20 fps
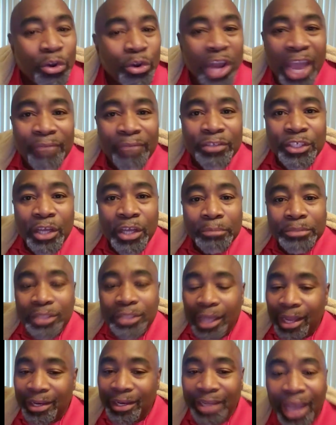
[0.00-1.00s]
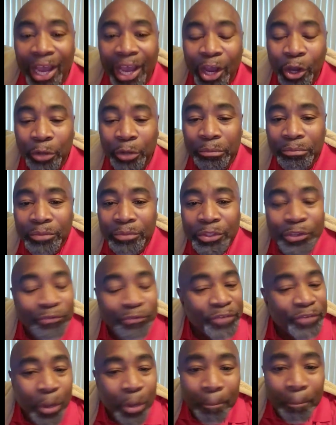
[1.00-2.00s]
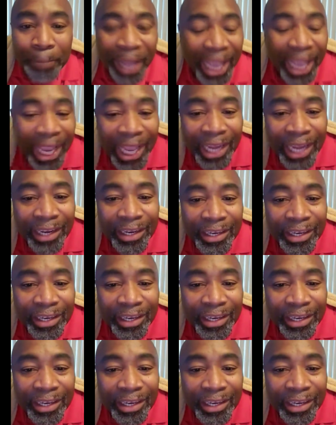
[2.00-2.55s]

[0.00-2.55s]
bad, that means that you're growing.